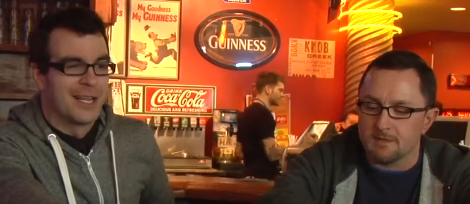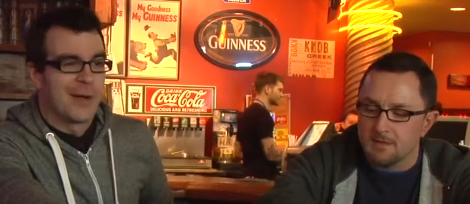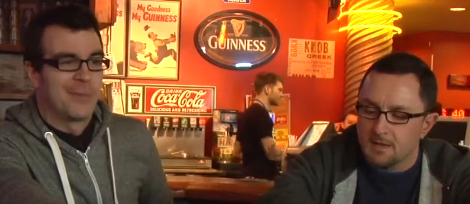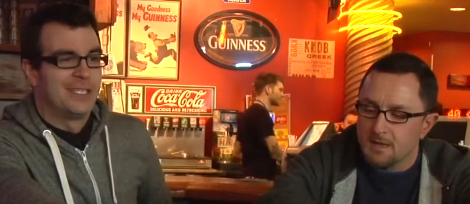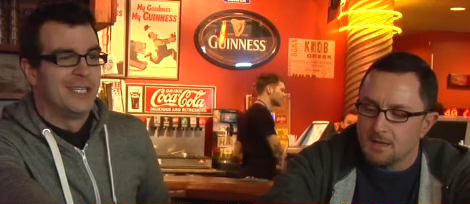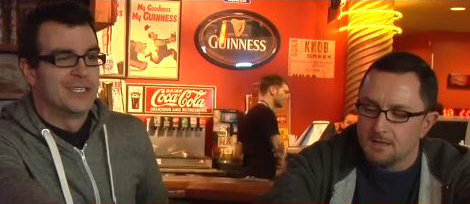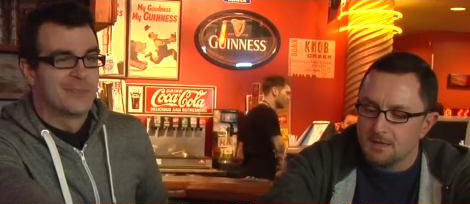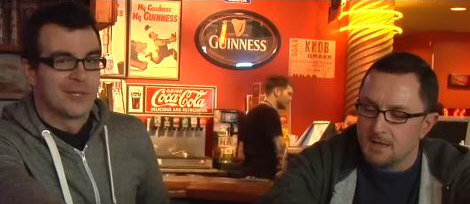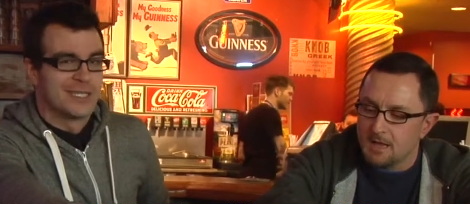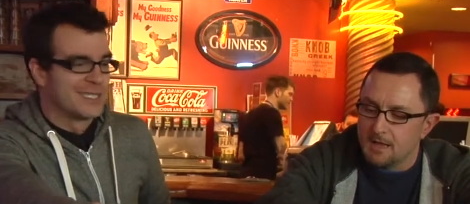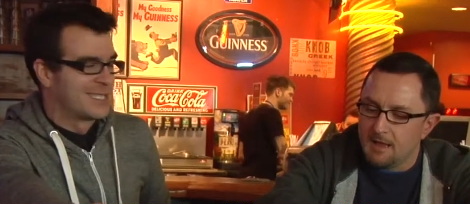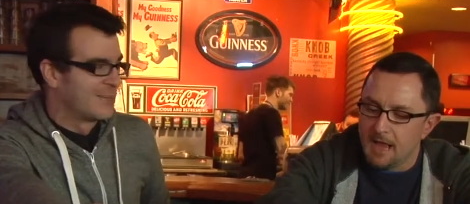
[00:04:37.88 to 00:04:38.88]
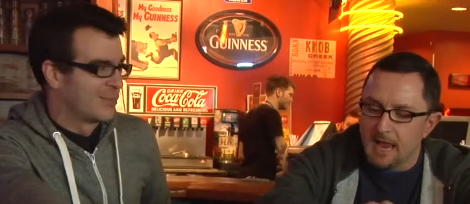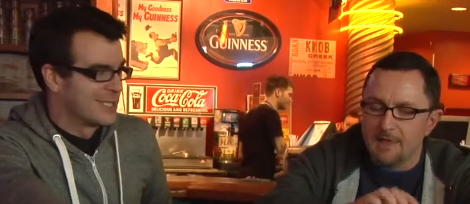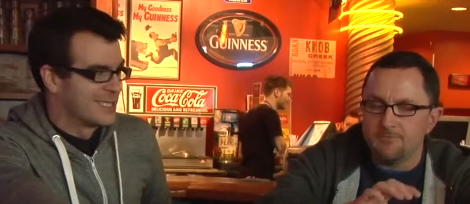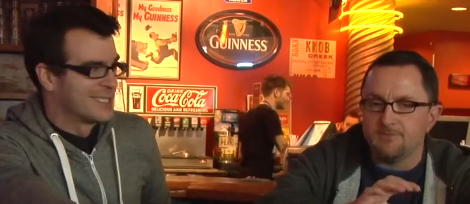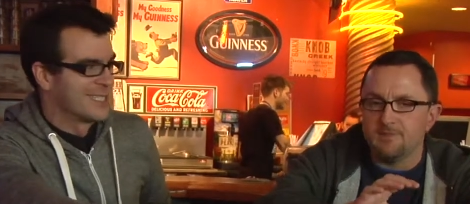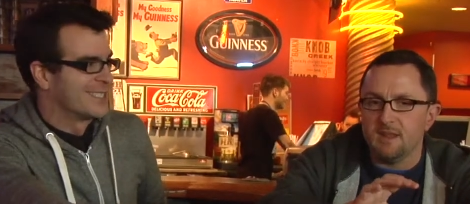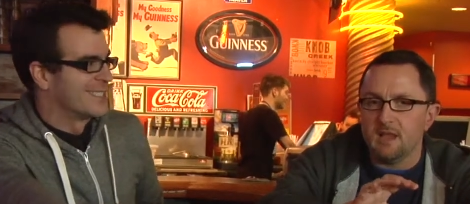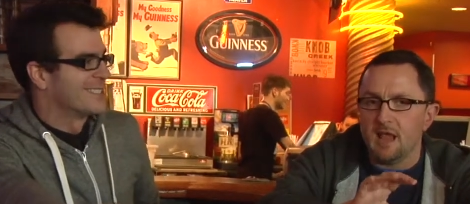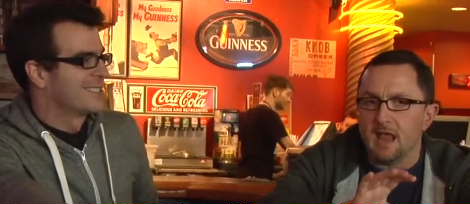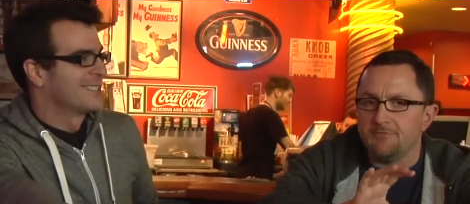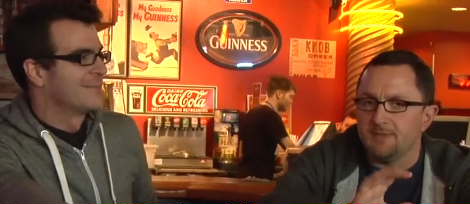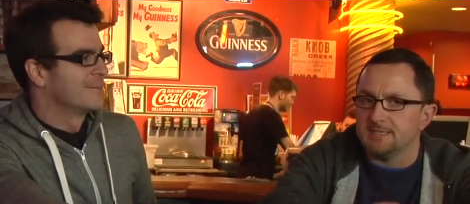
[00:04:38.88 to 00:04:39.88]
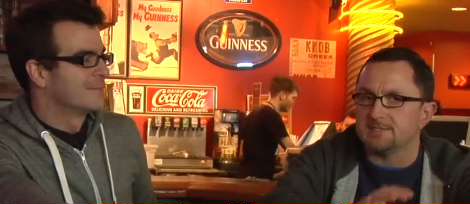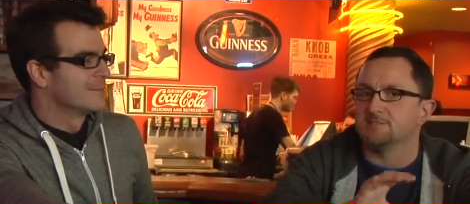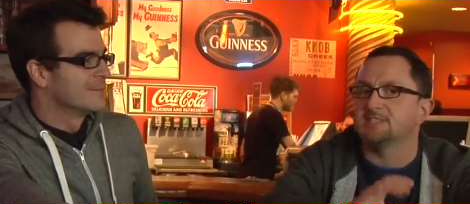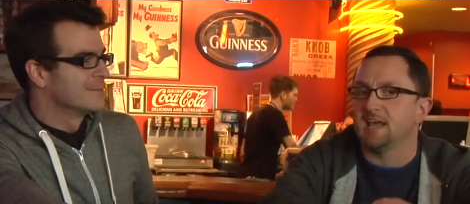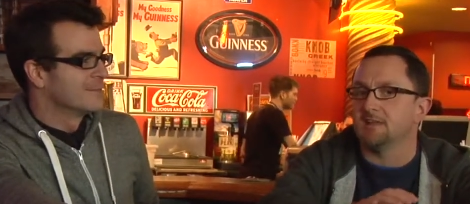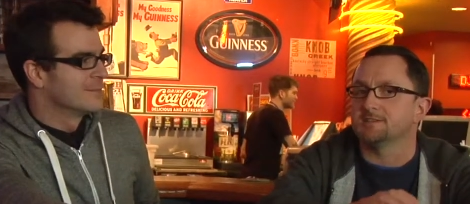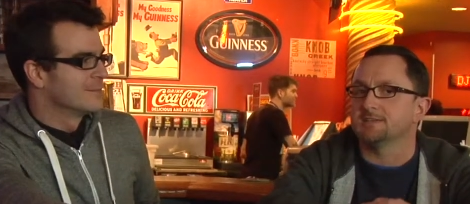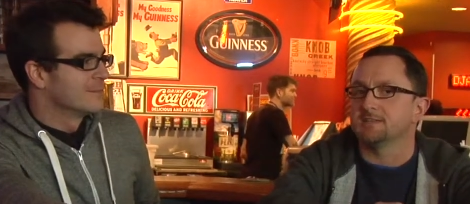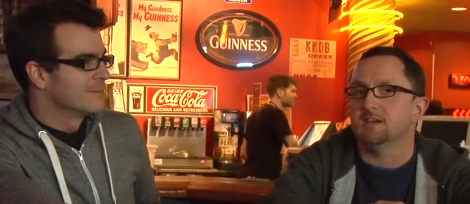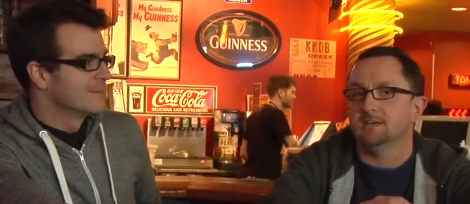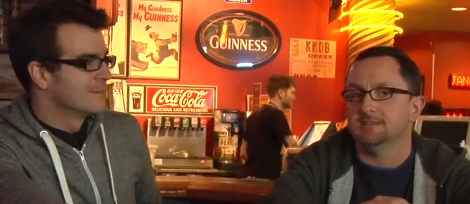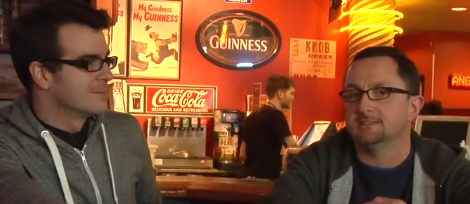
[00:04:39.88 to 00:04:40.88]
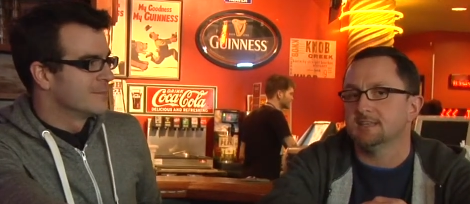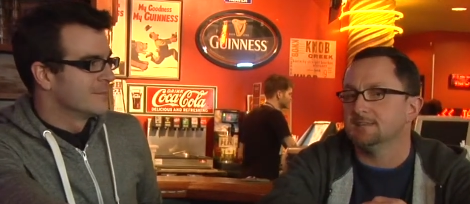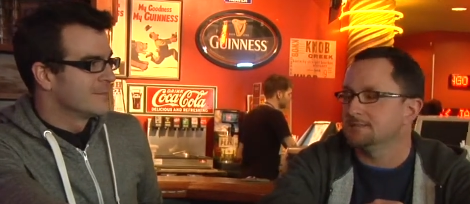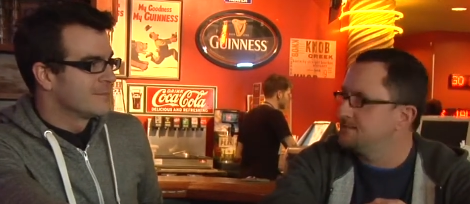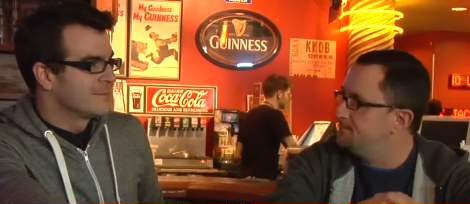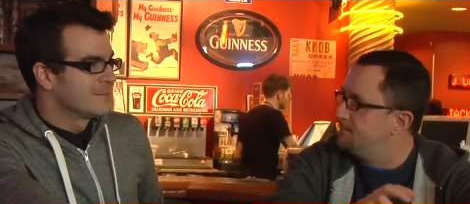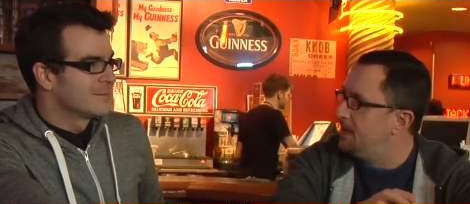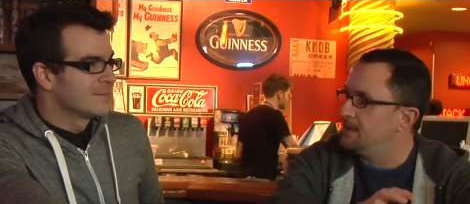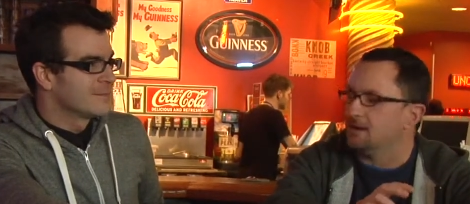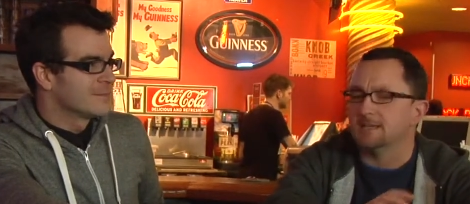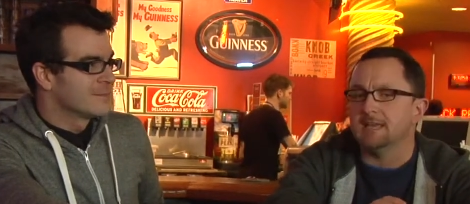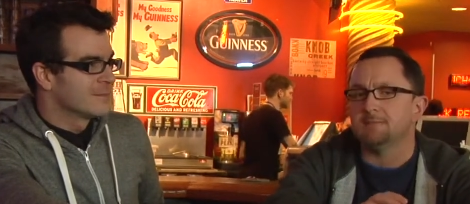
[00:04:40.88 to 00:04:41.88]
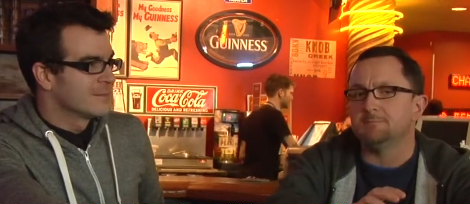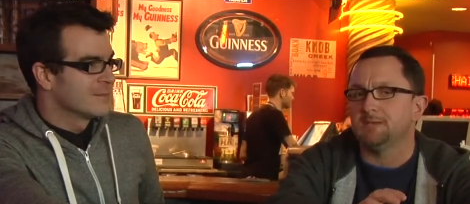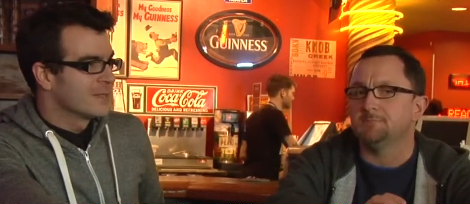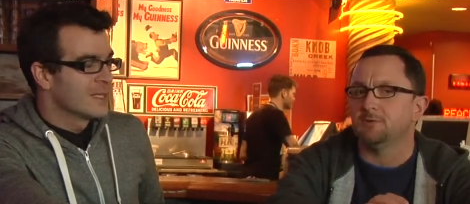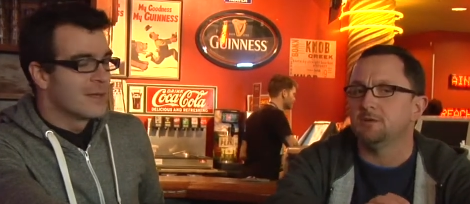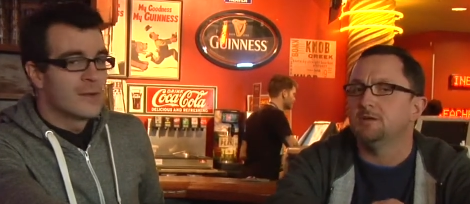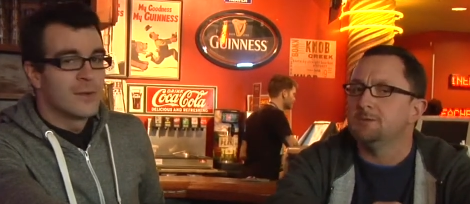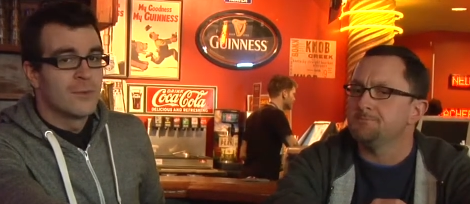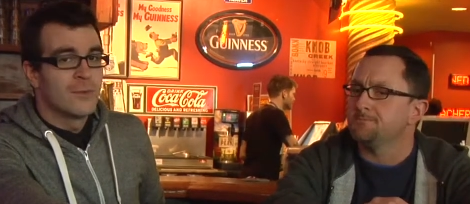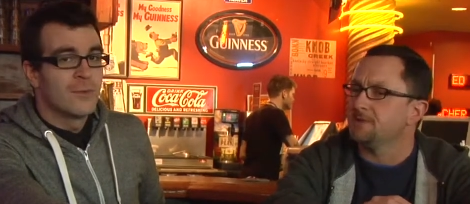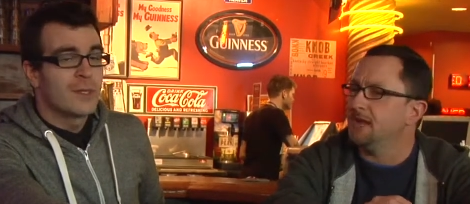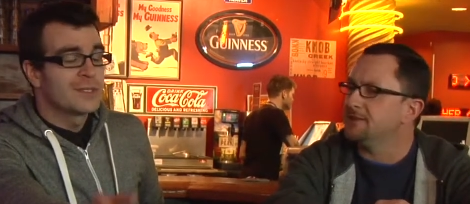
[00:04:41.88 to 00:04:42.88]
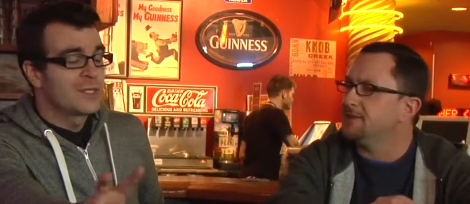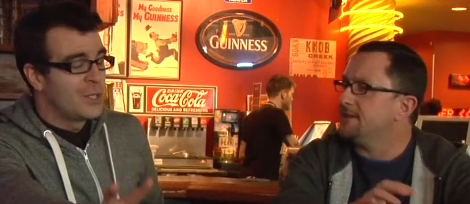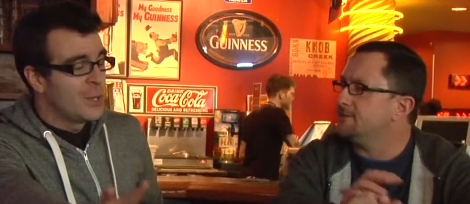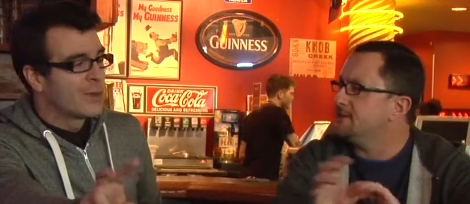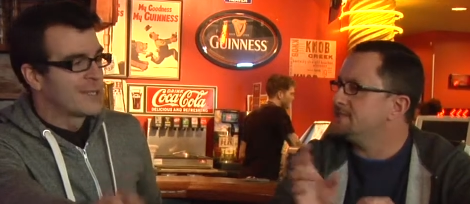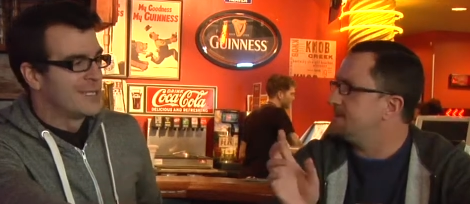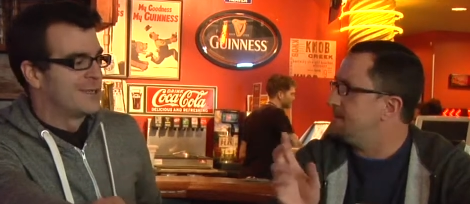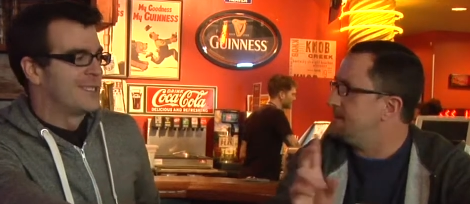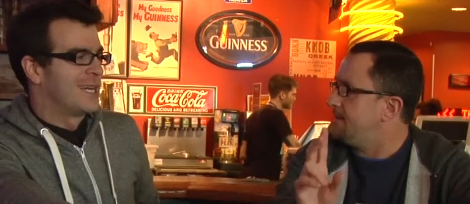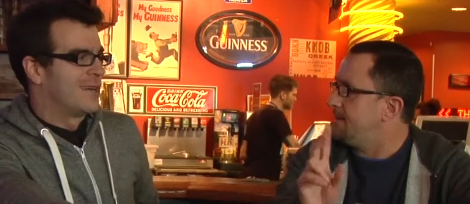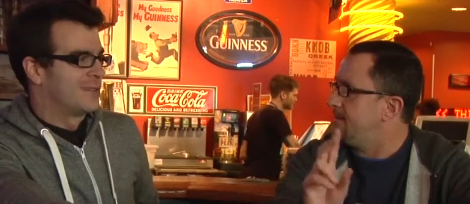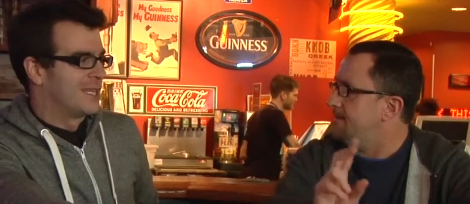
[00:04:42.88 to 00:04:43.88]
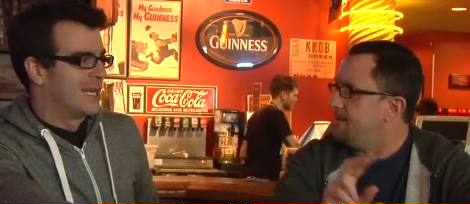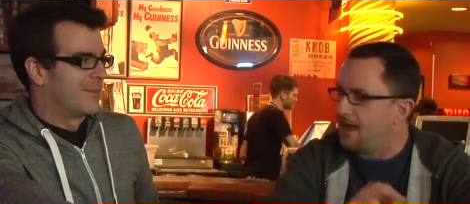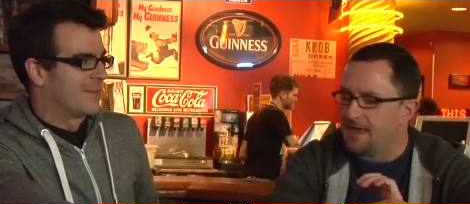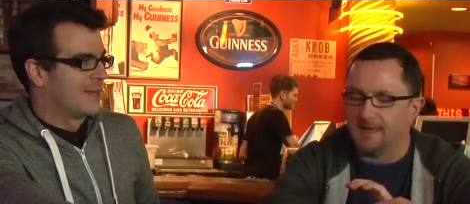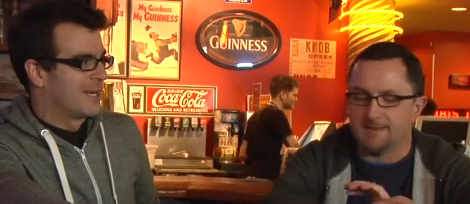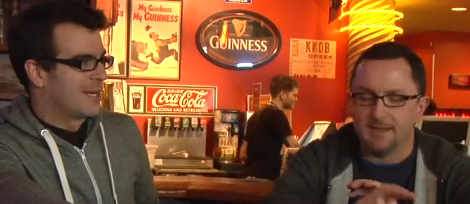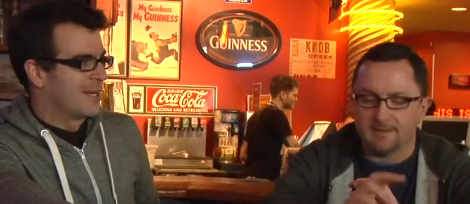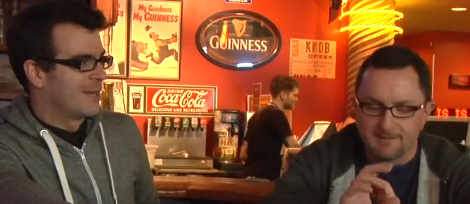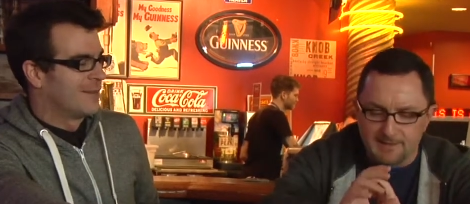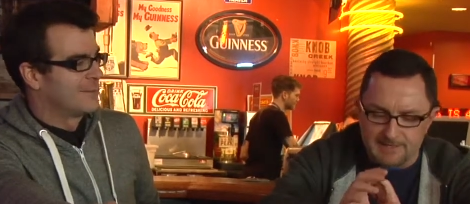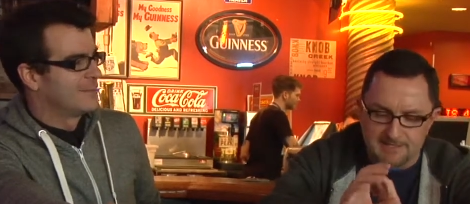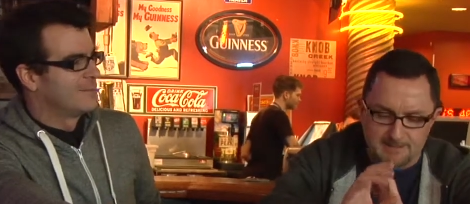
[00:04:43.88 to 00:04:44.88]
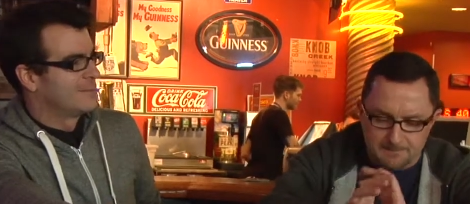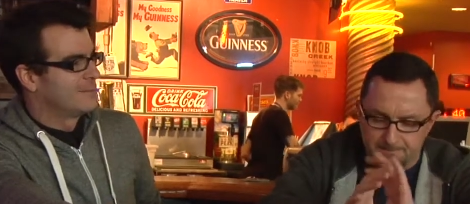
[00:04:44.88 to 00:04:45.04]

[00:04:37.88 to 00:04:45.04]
Speaker 1: Al Pacino's prison prison and, sentence.
Speaker 2: and these are talented guys, and again, people. Well, at- at two are still talented Yeah, at, at least